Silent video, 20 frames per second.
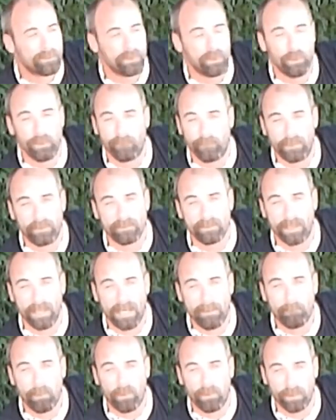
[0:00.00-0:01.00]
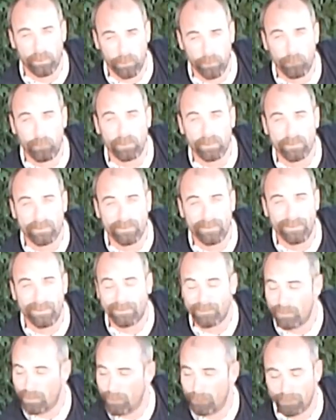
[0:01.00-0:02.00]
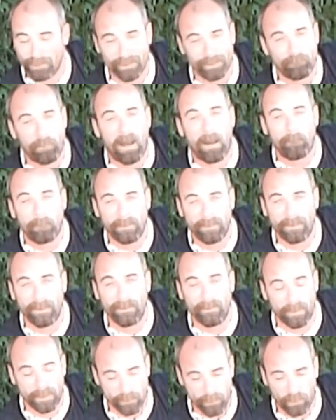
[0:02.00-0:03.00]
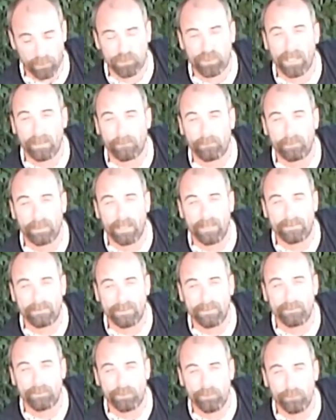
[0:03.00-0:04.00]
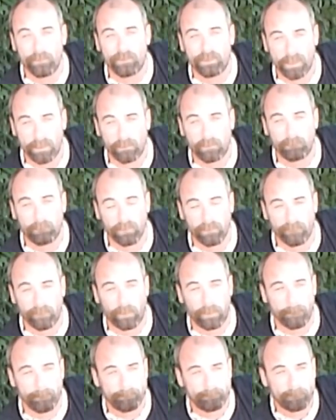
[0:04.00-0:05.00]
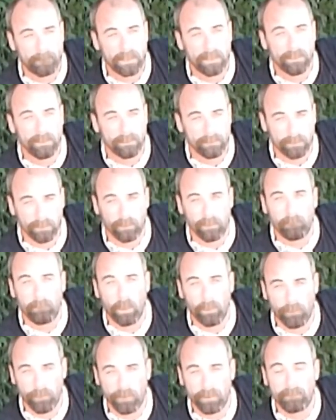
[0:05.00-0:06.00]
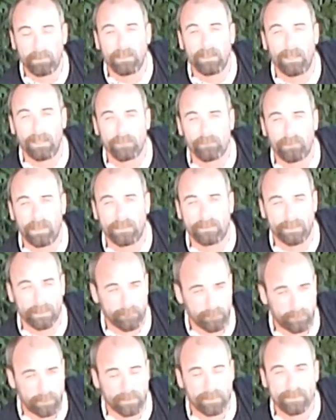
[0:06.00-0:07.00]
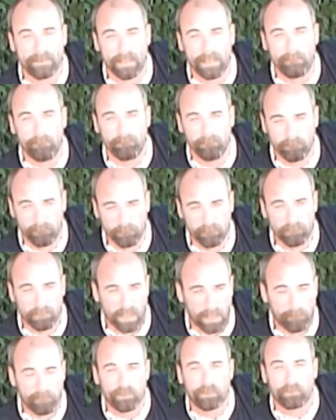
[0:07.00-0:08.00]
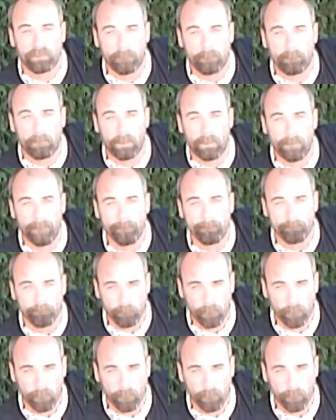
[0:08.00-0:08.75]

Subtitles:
So if there's a game on and you want to see it, you know, just pop in there. He's on Chandler and I-10 too, Chandler Boulevard. So both of them guys right there, they're in the same type of strip mall